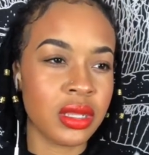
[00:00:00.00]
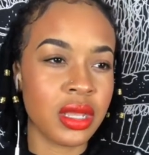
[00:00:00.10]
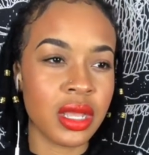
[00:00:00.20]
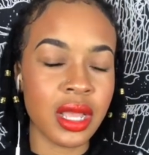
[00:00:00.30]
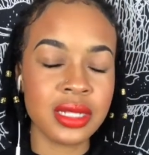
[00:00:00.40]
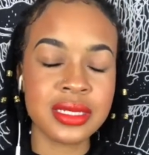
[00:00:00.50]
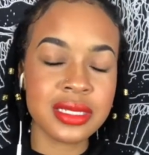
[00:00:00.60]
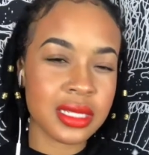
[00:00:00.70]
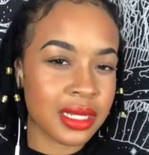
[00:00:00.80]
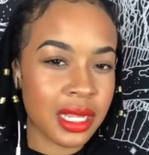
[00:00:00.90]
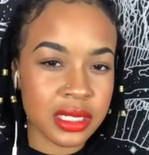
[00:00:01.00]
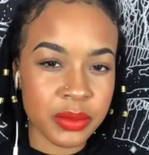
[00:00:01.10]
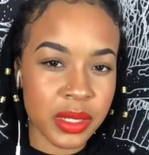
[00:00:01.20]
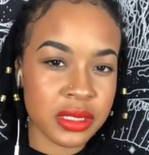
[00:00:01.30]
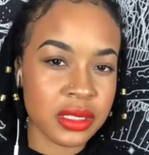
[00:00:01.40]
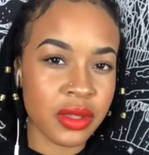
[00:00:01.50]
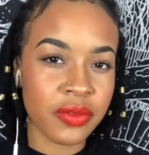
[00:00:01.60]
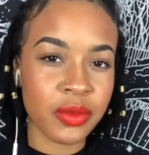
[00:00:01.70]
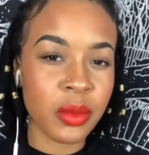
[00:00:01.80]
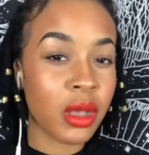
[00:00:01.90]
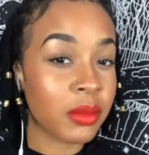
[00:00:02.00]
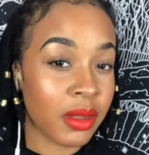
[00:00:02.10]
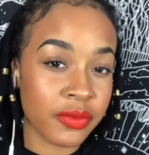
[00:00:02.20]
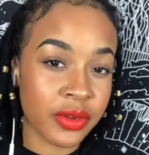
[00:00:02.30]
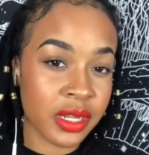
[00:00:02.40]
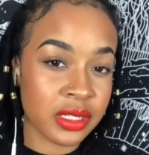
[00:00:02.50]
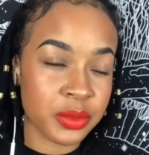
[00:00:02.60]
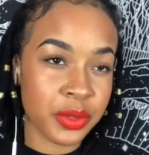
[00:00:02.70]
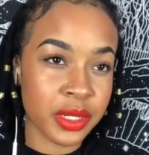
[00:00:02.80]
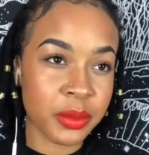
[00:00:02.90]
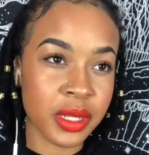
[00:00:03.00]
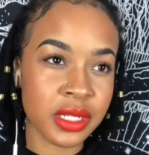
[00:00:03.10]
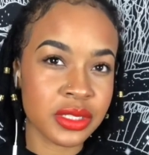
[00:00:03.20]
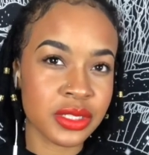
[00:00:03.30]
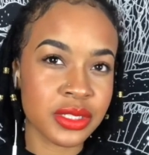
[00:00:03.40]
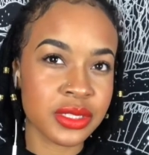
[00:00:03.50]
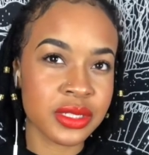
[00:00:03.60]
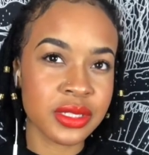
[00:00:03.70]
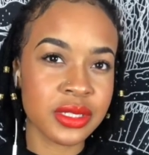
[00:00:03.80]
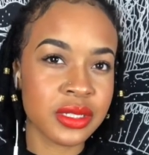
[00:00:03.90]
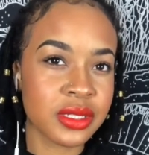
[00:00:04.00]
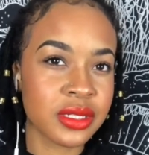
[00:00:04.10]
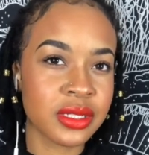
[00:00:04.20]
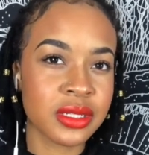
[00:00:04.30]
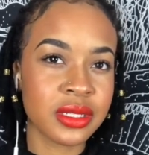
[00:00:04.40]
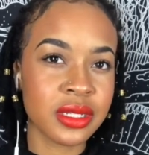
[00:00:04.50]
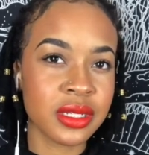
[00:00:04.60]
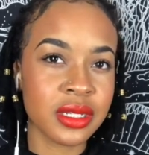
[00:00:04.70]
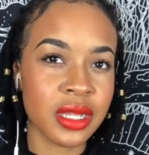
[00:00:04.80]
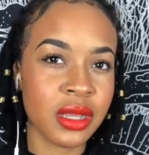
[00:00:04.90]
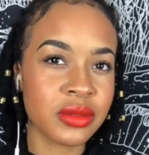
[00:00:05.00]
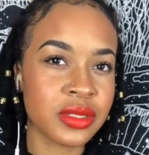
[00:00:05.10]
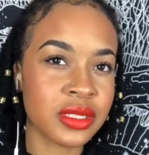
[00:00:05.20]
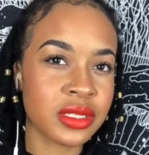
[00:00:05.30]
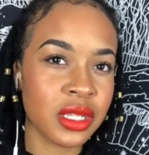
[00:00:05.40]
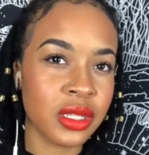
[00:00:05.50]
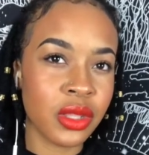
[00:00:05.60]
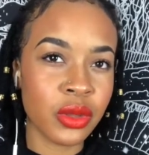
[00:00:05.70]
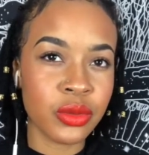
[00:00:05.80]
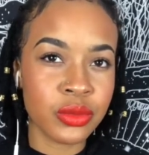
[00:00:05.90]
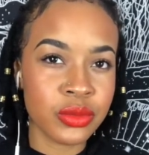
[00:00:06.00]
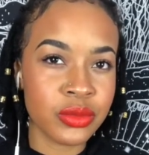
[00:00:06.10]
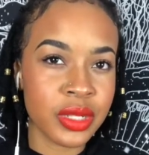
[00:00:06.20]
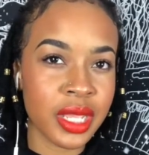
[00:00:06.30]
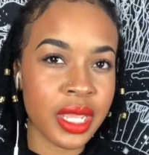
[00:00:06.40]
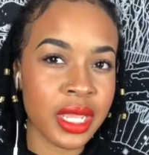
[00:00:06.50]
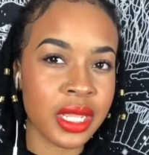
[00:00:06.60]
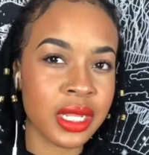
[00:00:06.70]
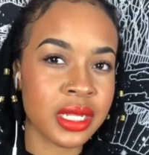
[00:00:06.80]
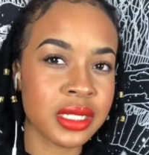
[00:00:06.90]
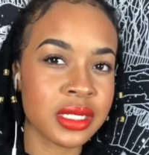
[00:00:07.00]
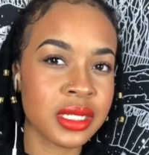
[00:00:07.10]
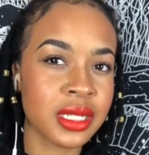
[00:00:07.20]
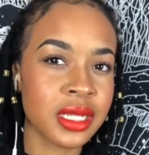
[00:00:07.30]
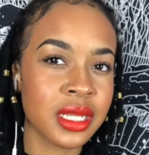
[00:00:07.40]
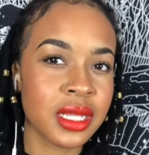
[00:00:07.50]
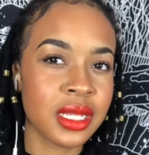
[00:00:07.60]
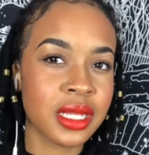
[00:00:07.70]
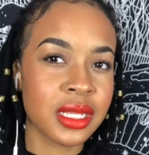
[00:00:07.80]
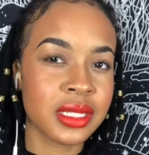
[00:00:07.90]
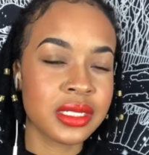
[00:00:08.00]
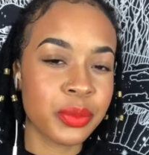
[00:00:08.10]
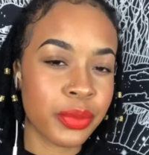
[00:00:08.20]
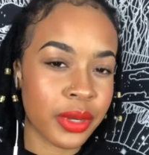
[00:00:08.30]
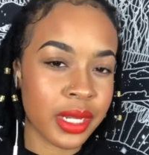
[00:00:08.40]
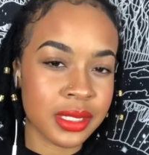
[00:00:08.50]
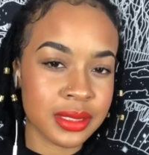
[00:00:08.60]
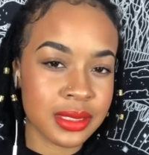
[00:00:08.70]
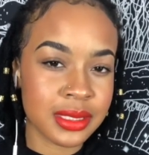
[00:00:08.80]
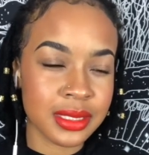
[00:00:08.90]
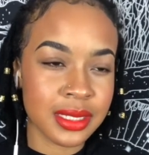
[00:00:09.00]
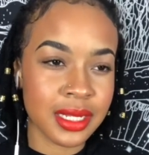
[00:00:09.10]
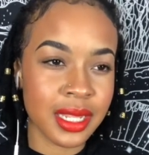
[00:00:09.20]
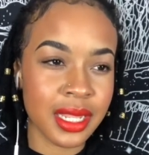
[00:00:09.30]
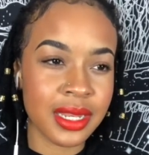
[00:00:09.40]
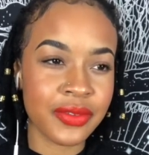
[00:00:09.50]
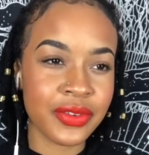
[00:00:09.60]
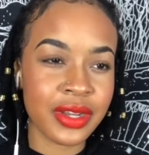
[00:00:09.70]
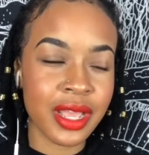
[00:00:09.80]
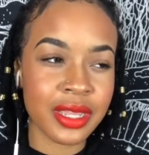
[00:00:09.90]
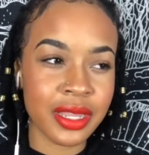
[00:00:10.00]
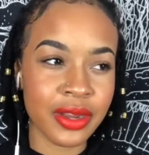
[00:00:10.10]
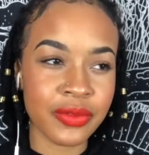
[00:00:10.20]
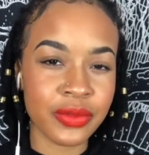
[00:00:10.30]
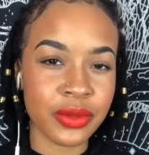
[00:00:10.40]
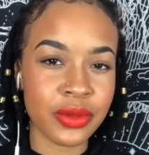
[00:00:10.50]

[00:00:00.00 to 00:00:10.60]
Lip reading: I disconnected myself from all my friends pretty much. I was just alone and depressed. And if you're not careful,